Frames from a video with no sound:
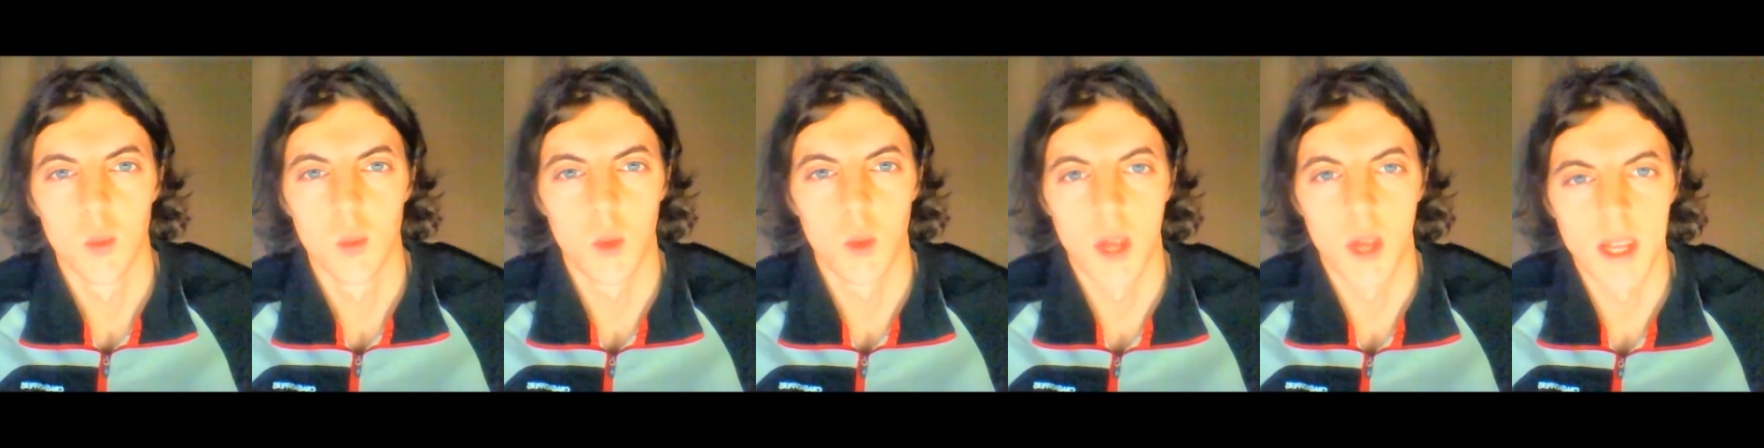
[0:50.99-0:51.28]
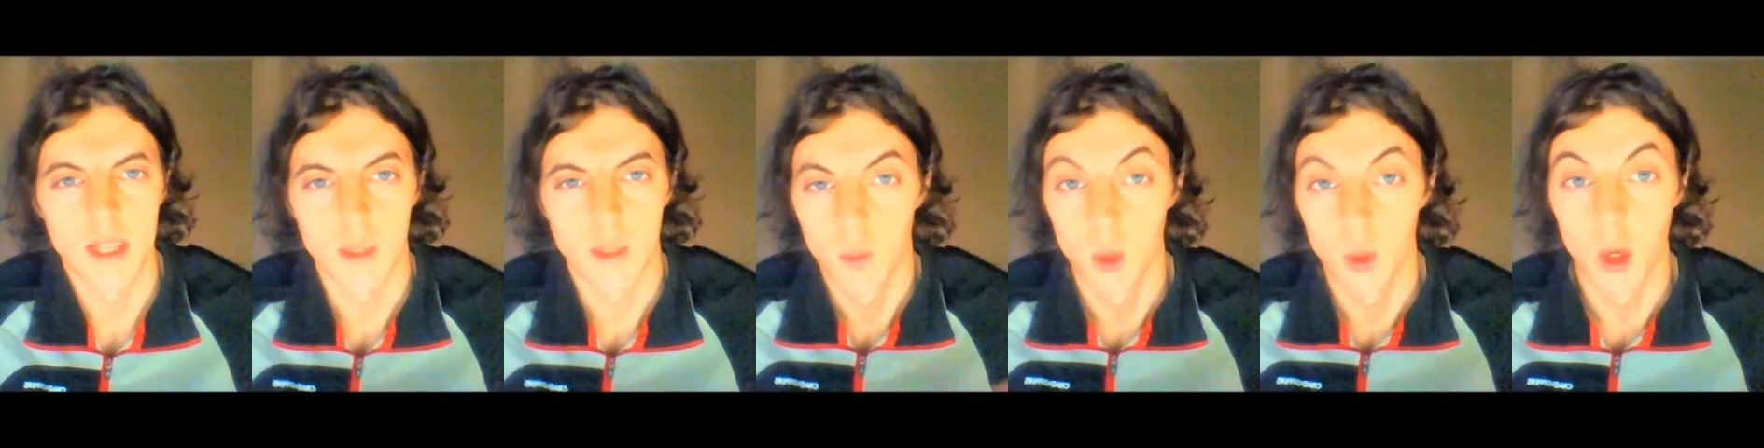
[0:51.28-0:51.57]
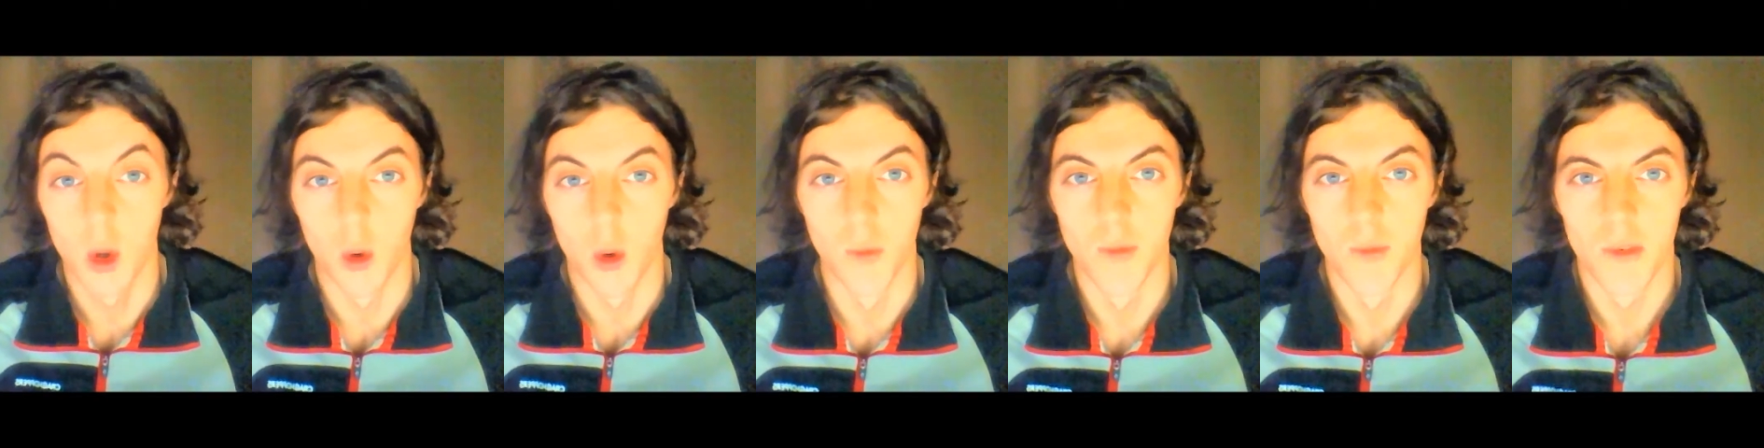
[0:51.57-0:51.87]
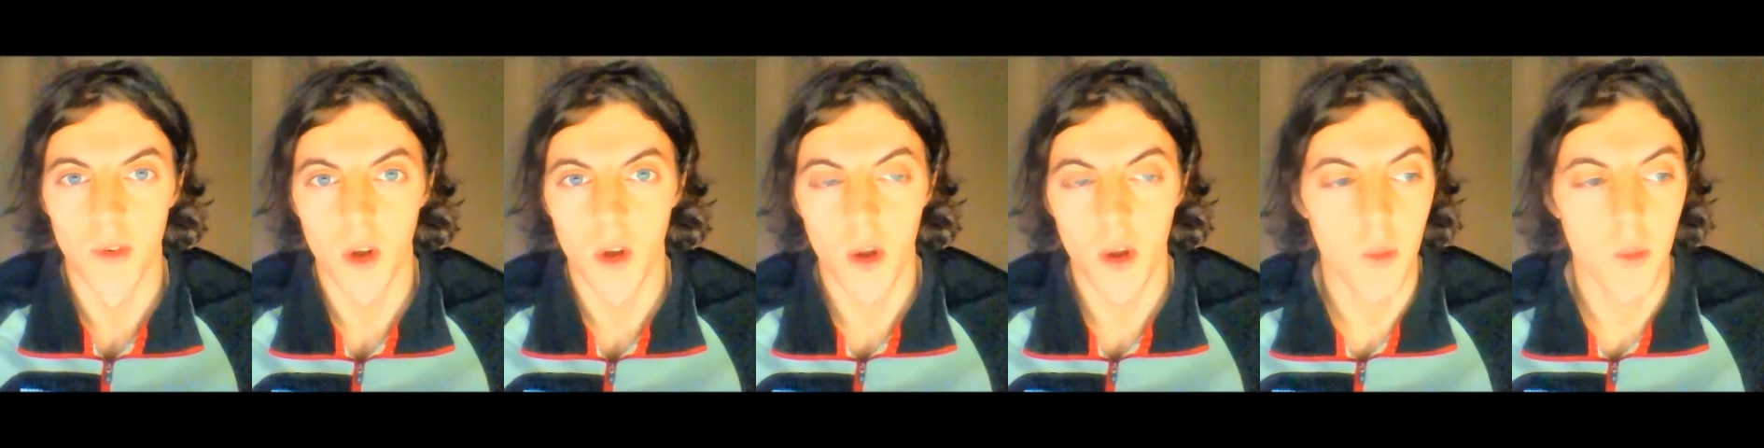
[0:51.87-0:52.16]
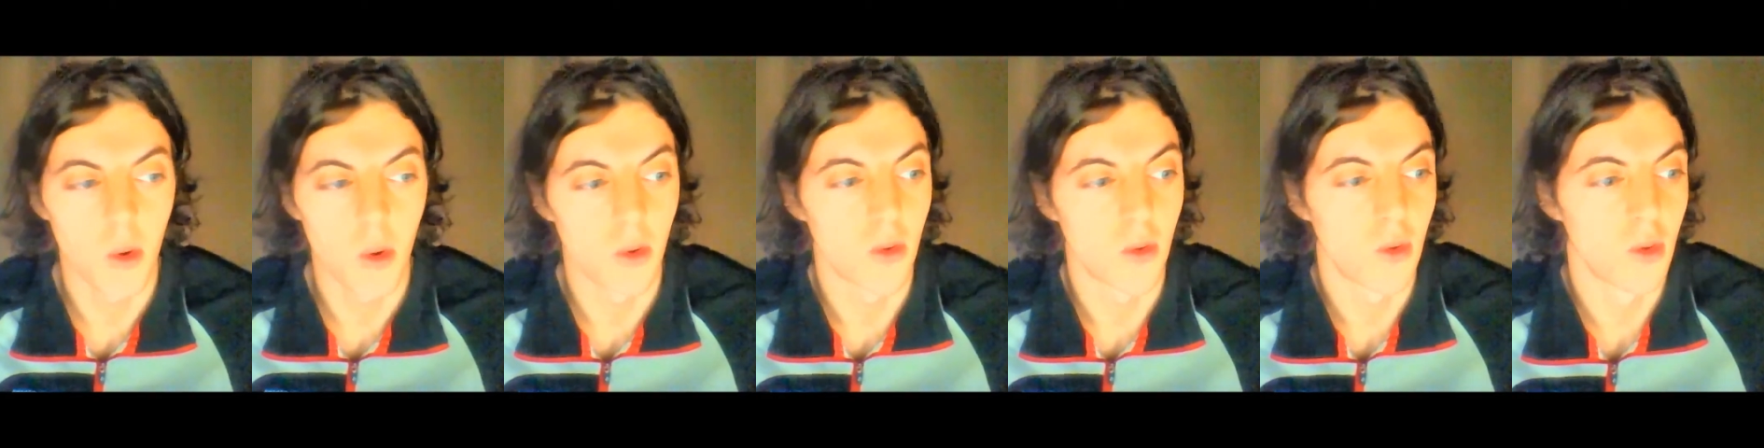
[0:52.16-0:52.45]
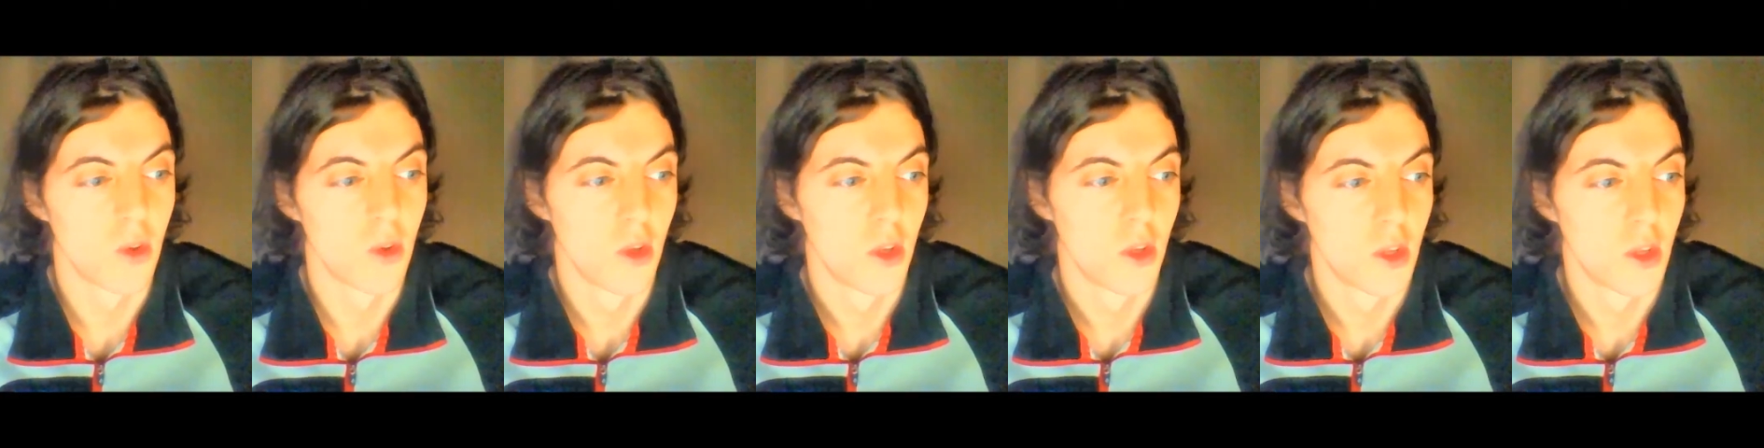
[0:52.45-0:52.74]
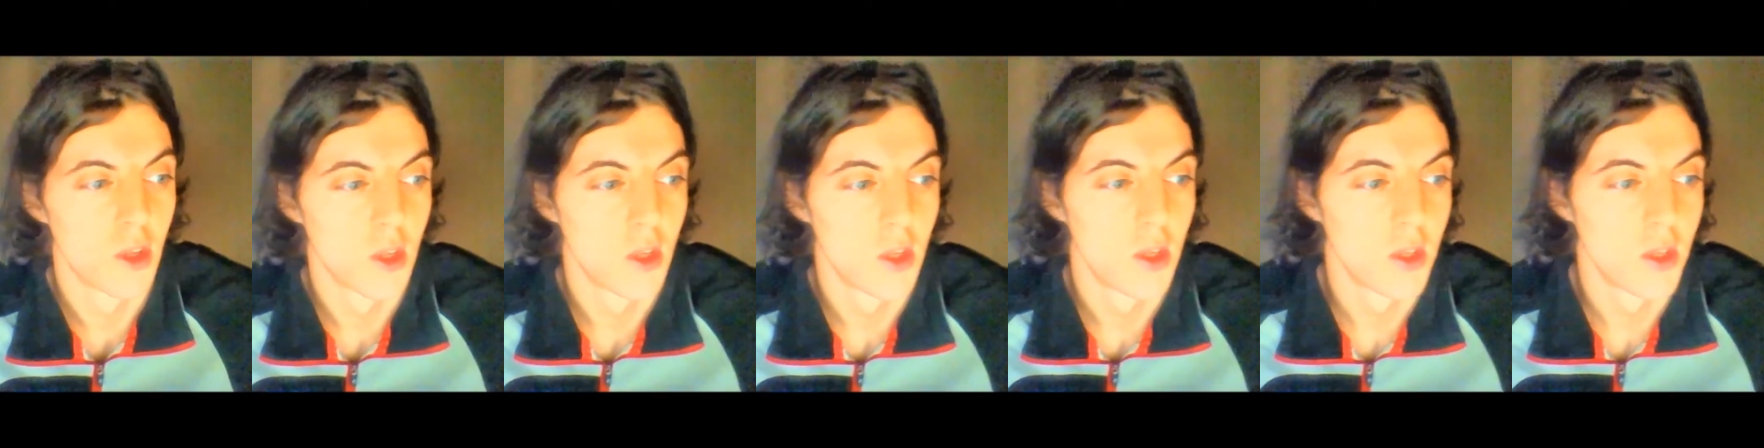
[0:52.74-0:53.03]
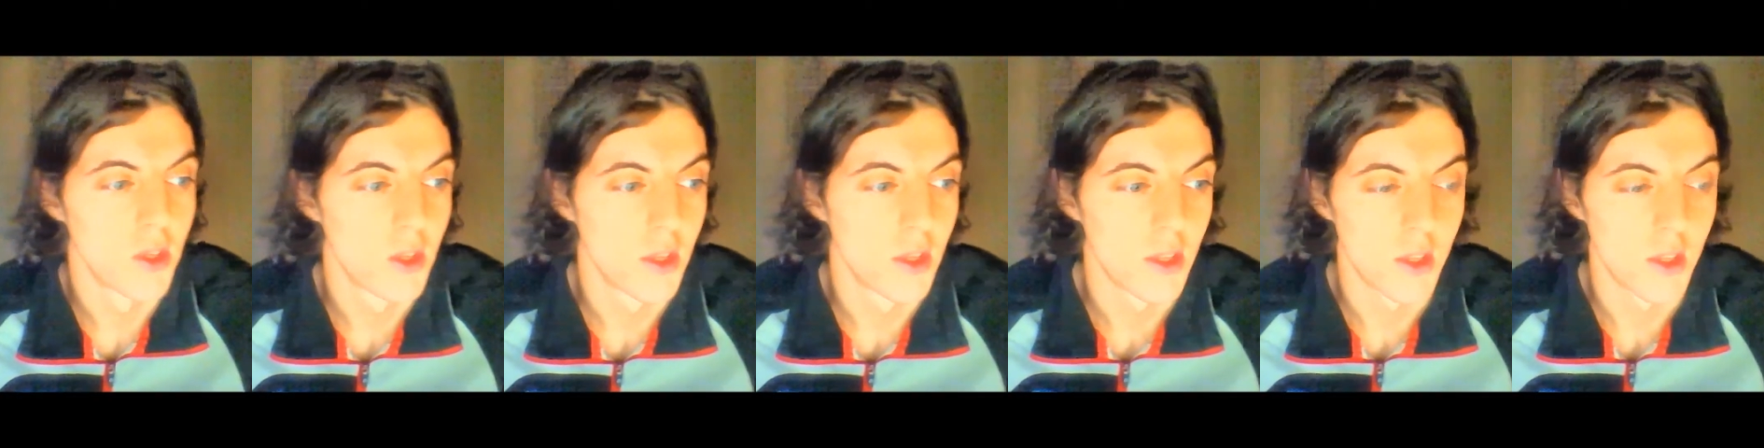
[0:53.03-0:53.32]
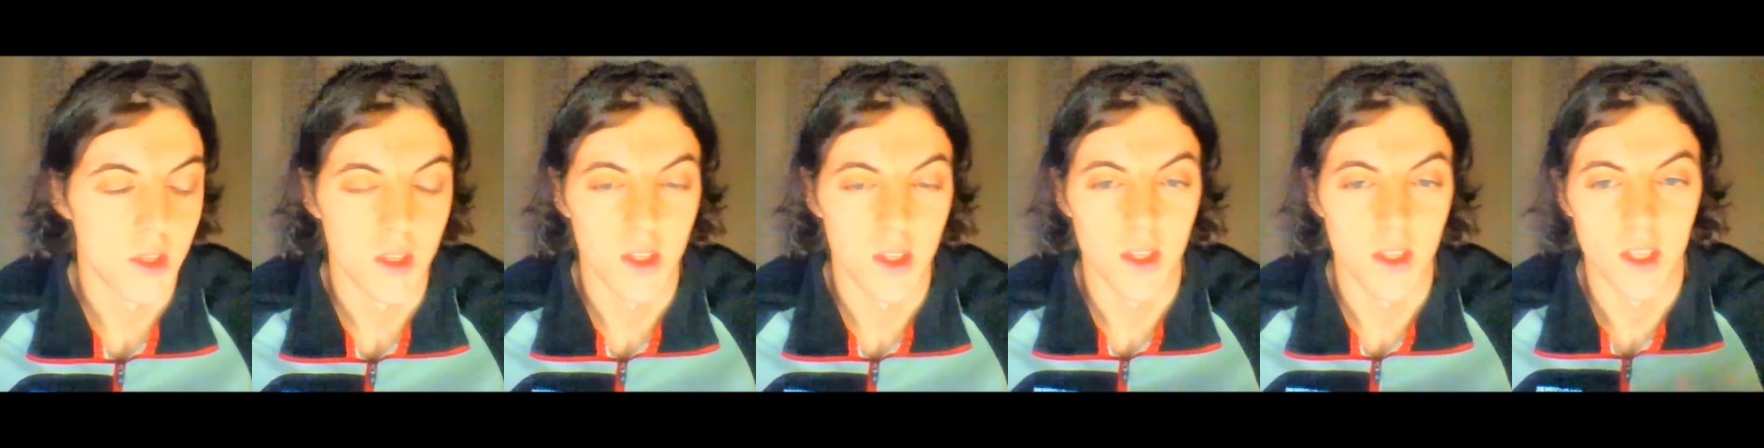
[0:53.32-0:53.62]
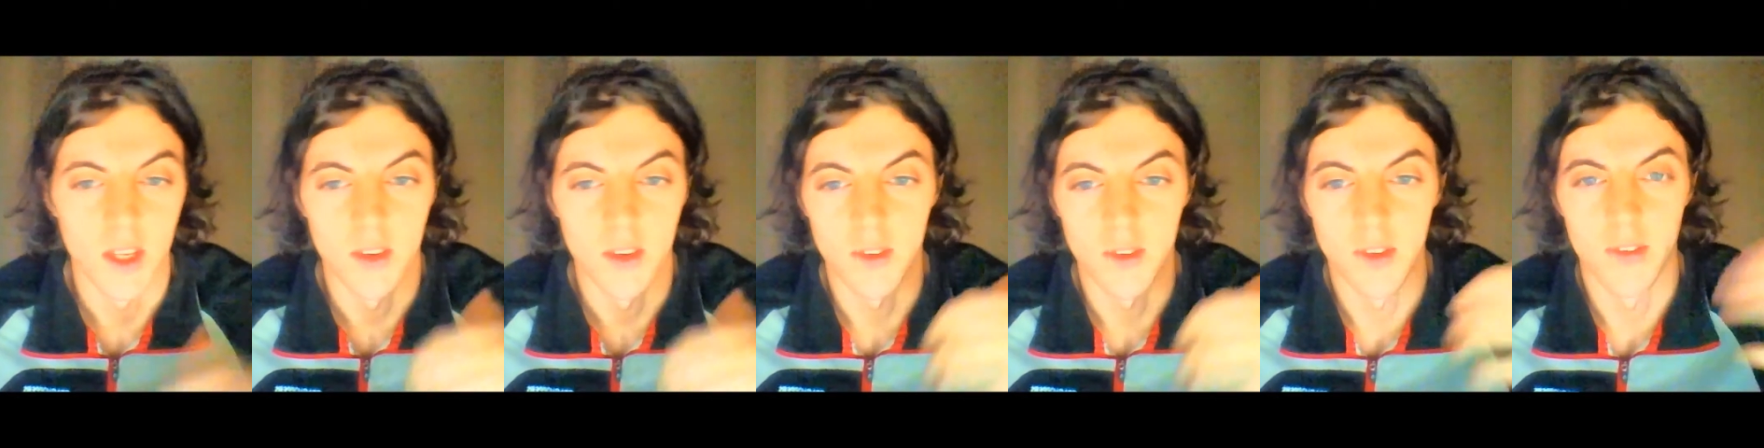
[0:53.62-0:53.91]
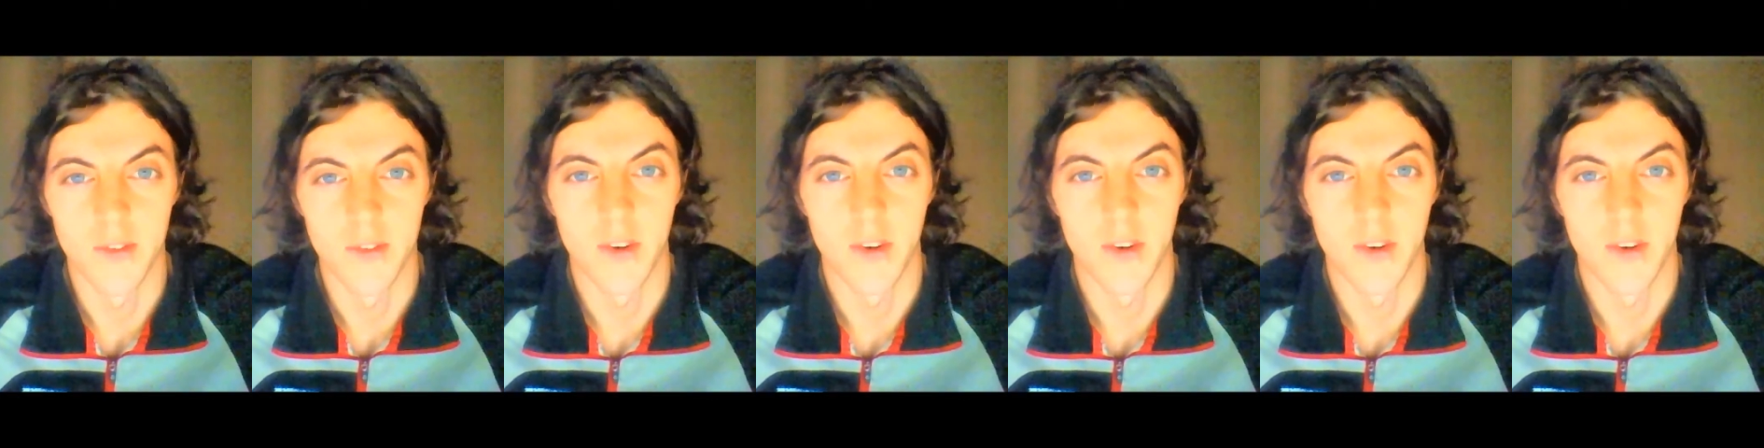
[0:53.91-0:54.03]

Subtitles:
where did we come from? And you